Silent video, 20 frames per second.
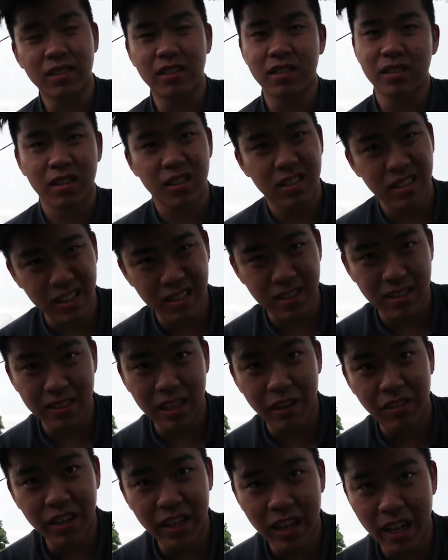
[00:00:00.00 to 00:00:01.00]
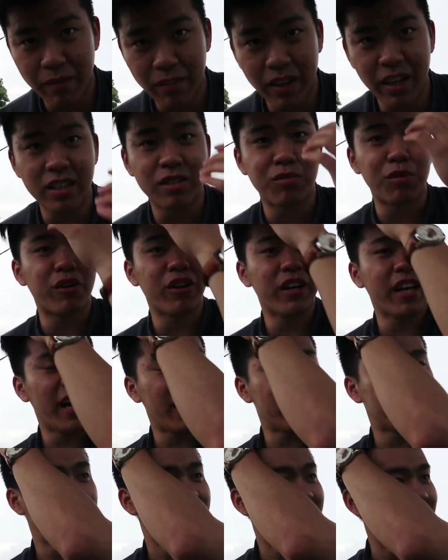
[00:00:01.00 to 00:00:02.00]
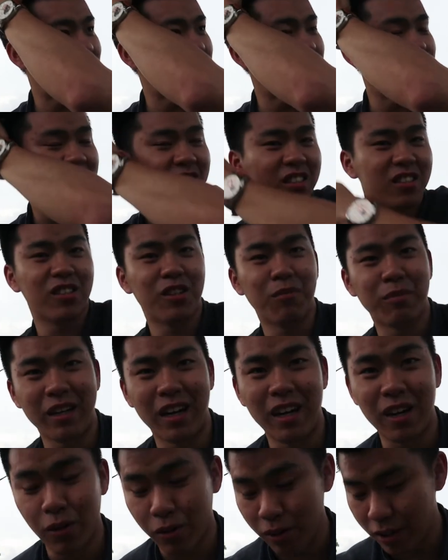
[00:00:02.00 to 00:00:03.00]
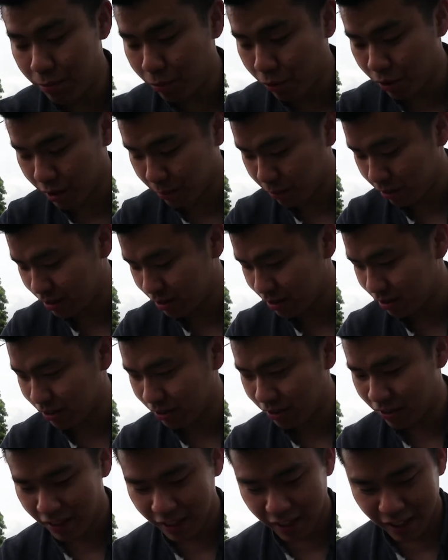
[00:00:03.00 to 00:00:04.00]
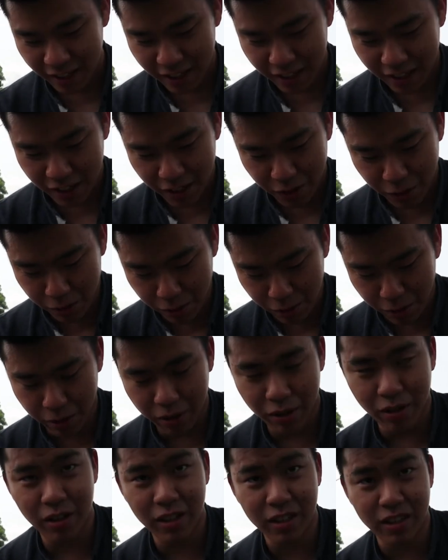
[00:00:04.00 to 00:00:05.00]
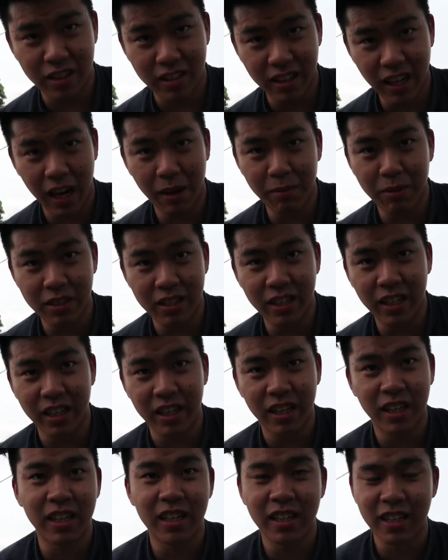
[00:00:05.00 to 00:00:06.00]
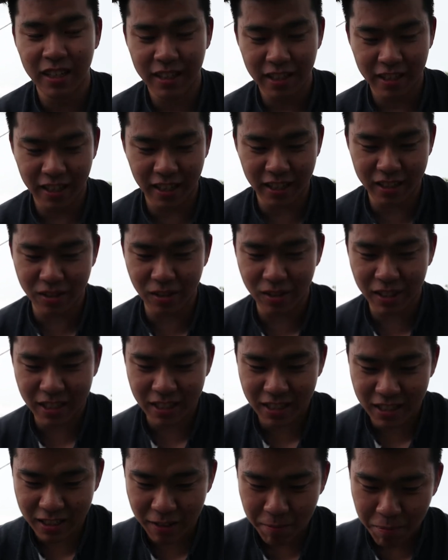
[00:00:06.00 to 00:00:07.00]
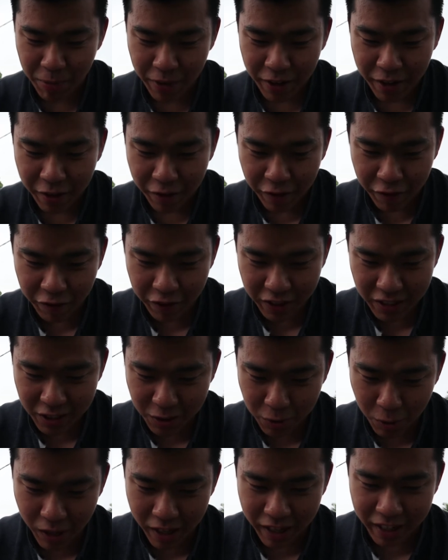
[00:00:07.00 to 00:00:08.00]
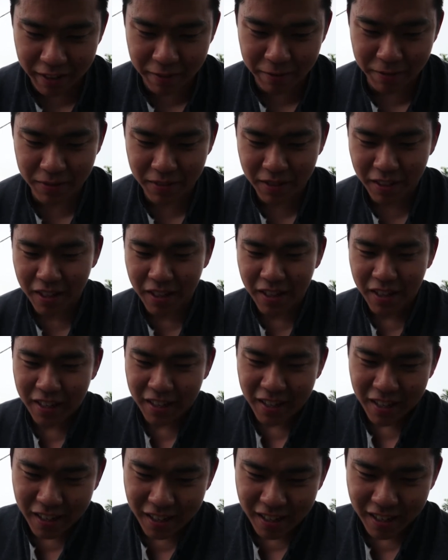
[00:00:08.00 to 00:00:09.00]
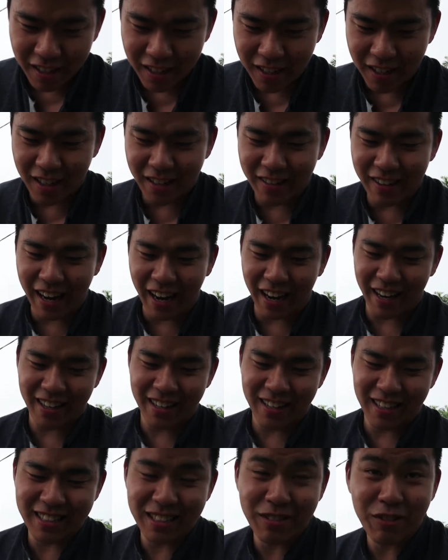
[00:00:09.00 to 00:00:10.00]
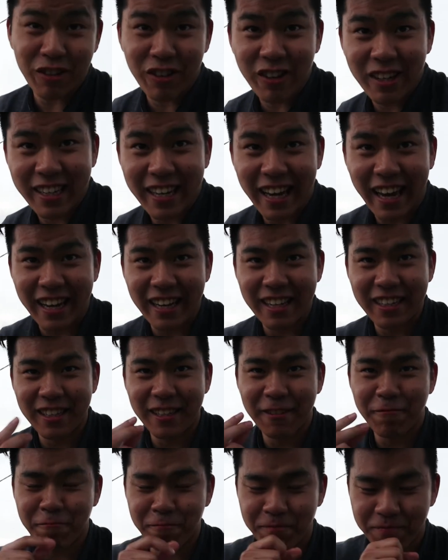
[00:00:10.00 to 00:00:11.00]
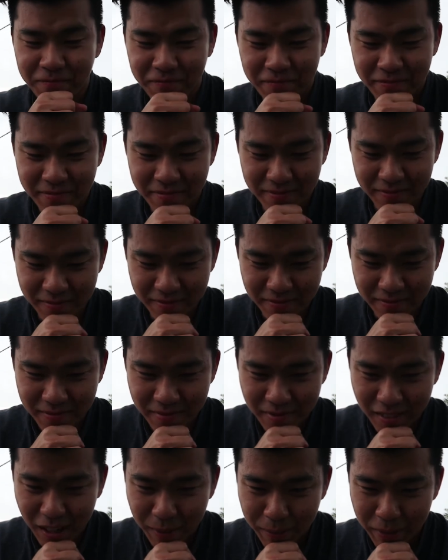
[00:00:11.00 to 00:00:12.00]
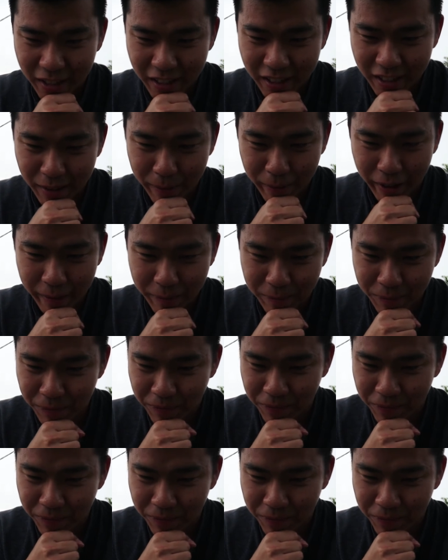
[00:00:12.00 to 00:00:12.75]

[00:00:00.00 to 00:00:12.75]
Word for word: 6, 7 km eggs we're gonna hatch right now, which is gonna be Alolan Pokemon, so whew, the time is here. Let's do this. First one. Alright, let's see what we're gonna get. Come on, come on.